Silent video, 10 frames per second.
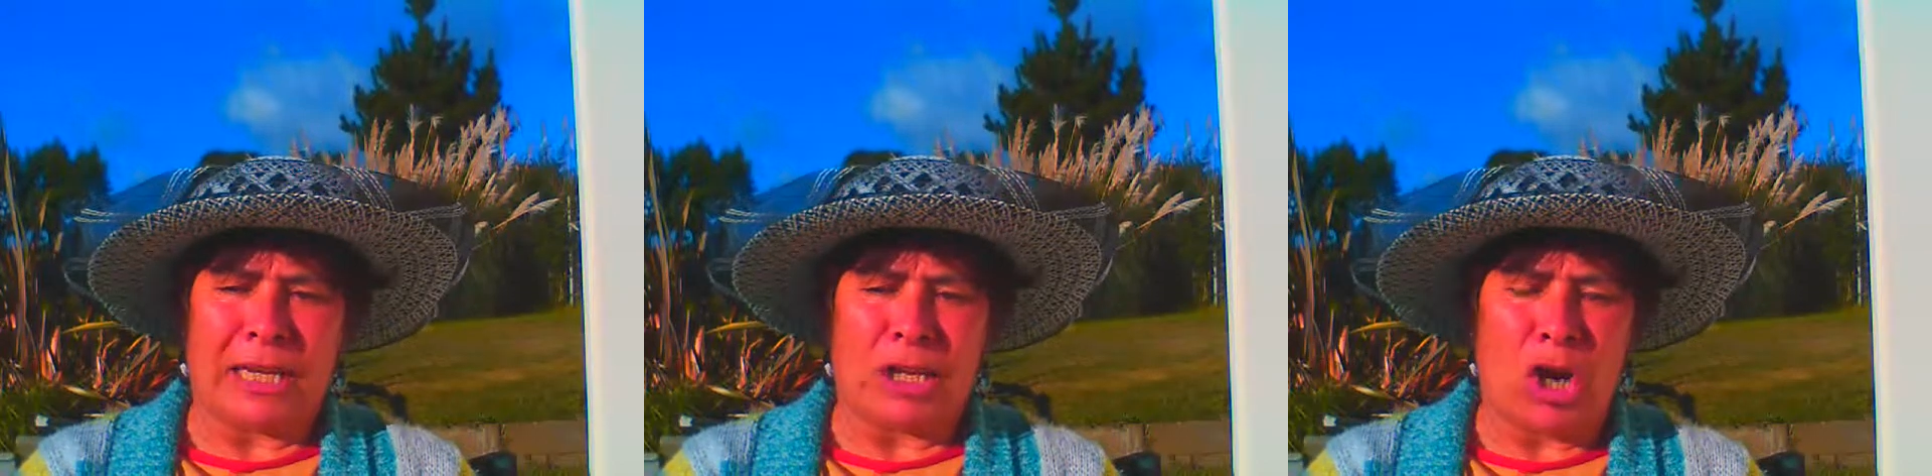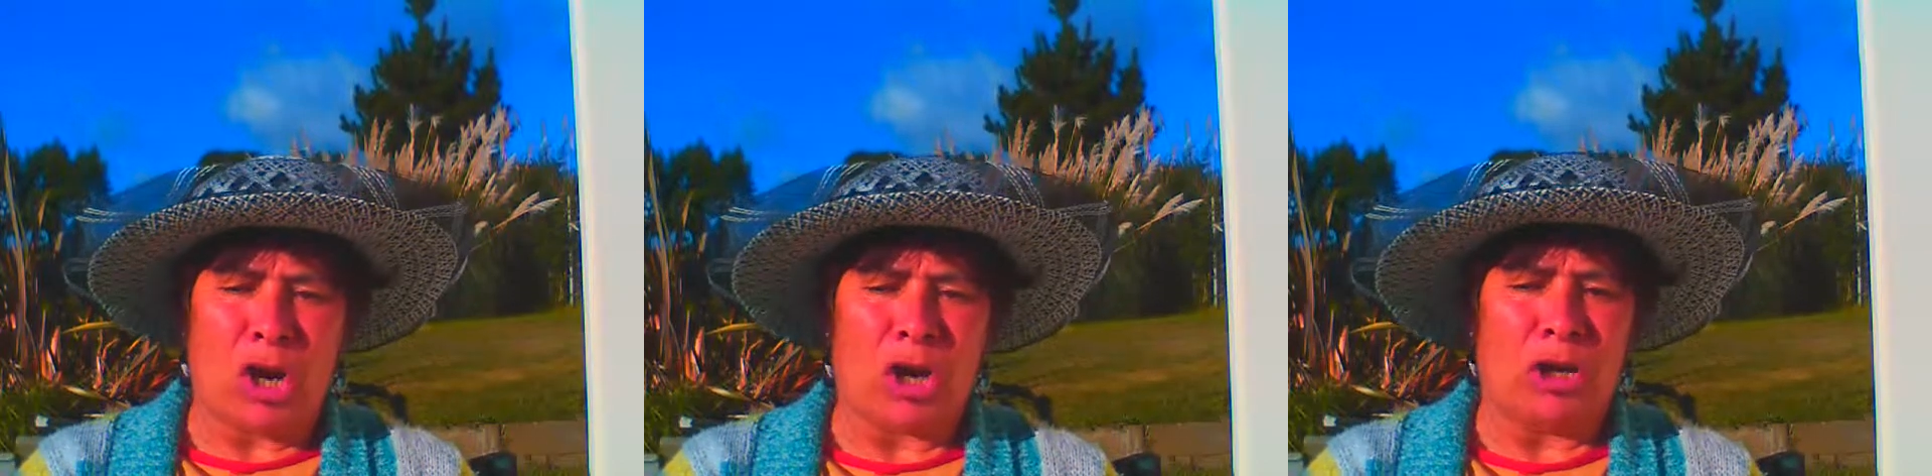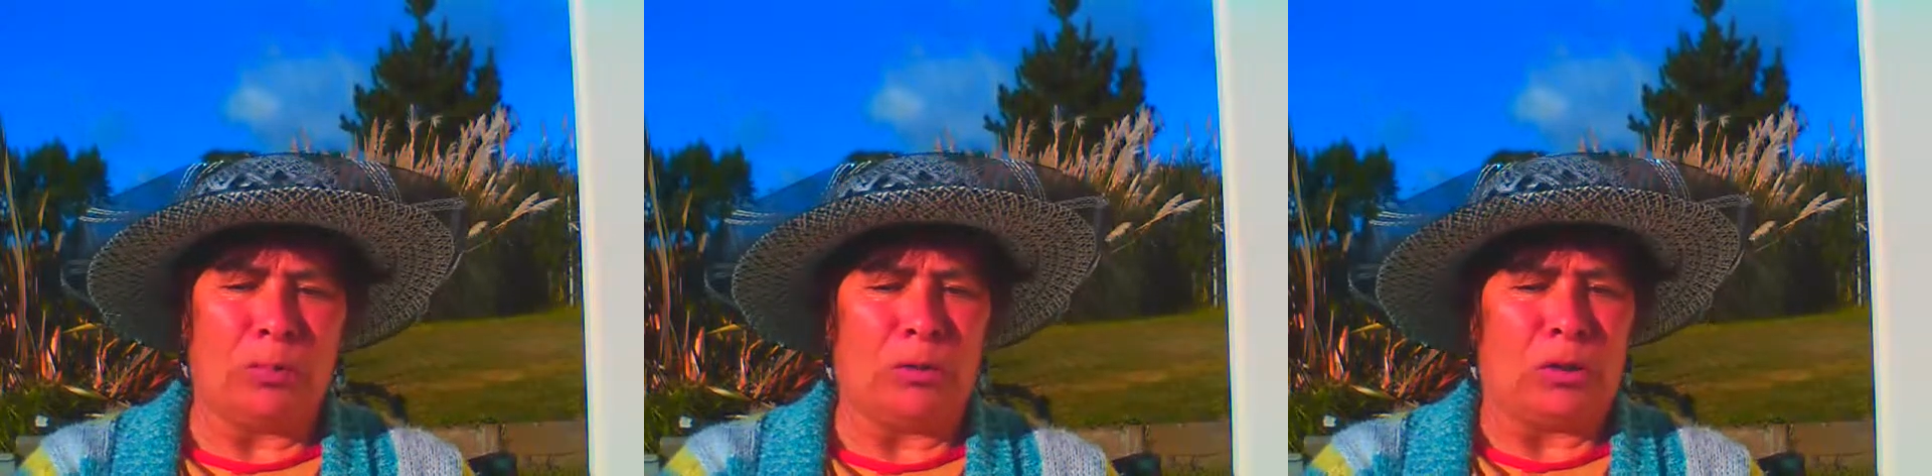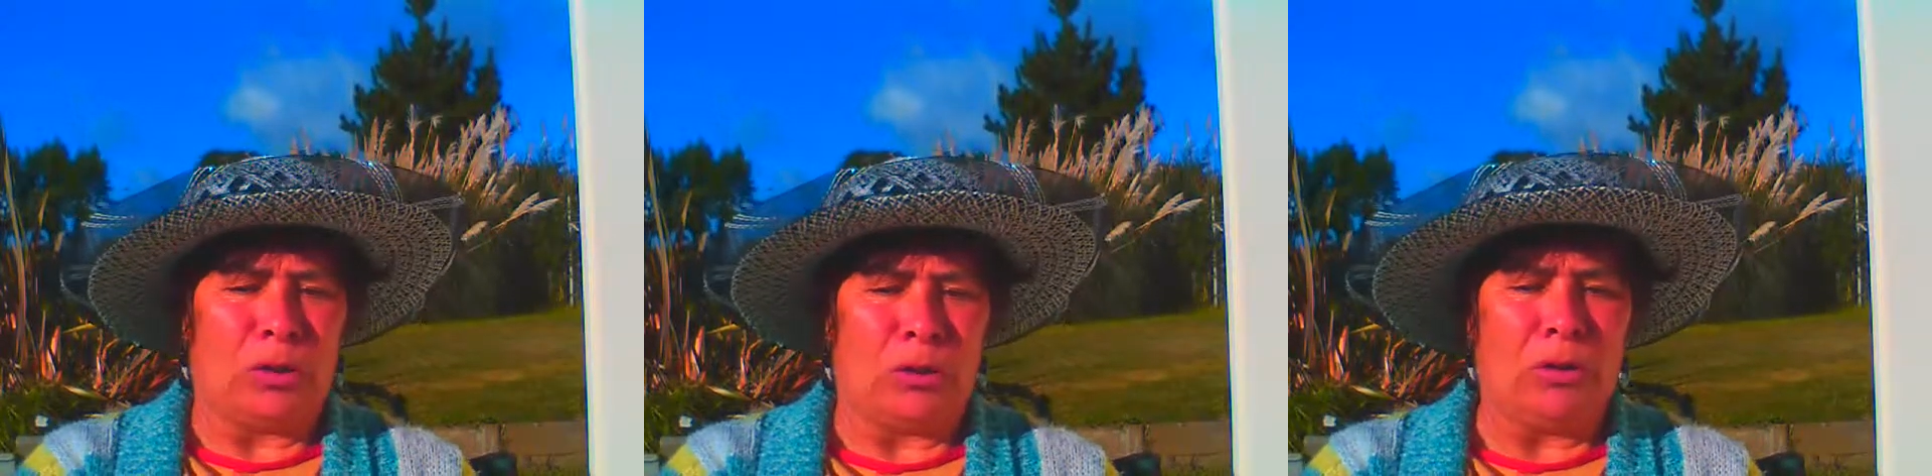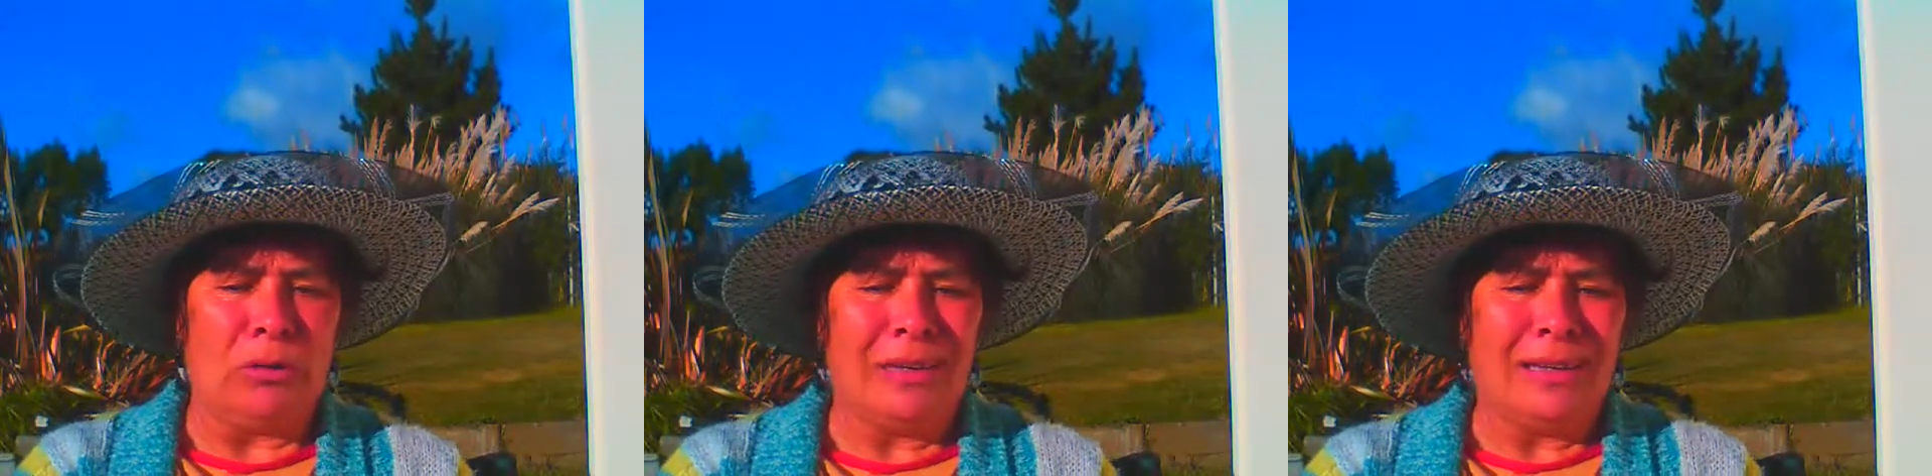get home, do
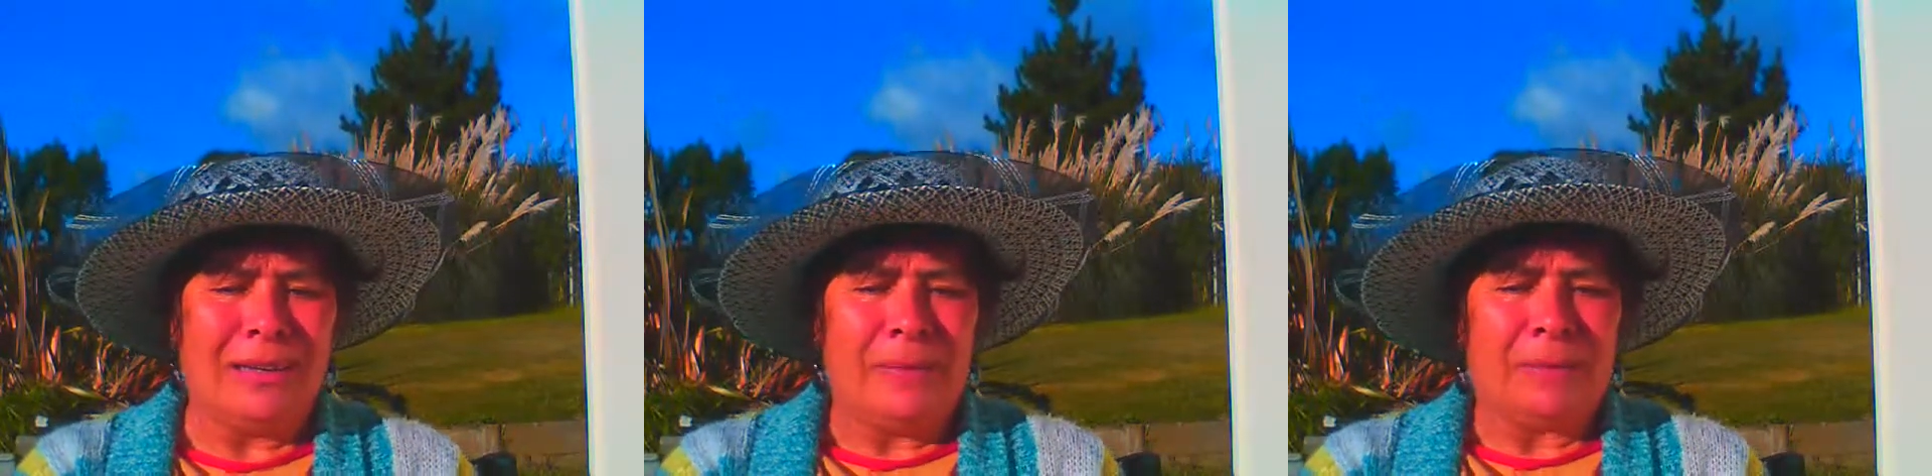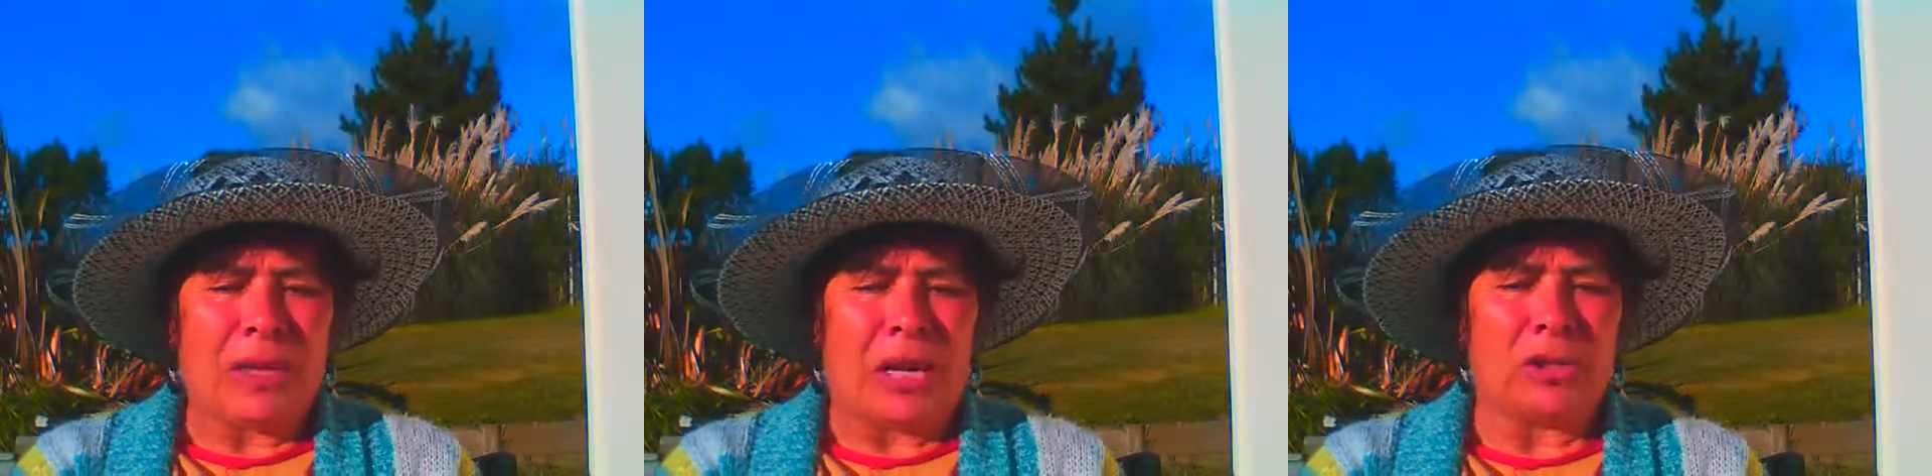you? I